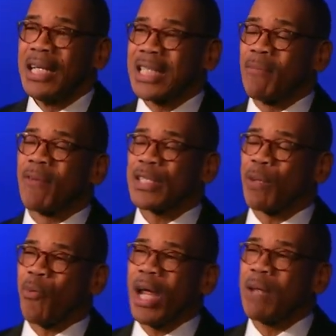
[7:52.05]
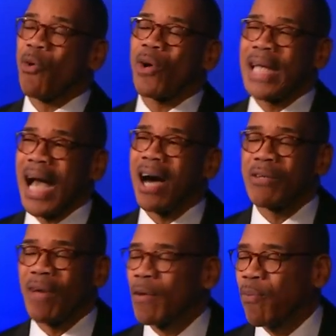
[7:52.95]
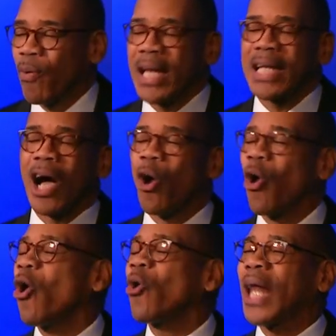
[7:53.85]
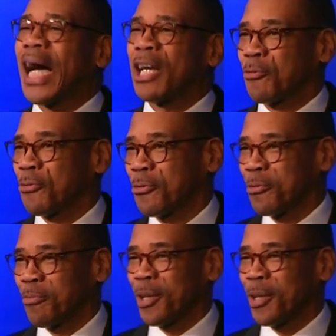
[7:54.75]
some of us are praying more now than we ever prayed in our whole life,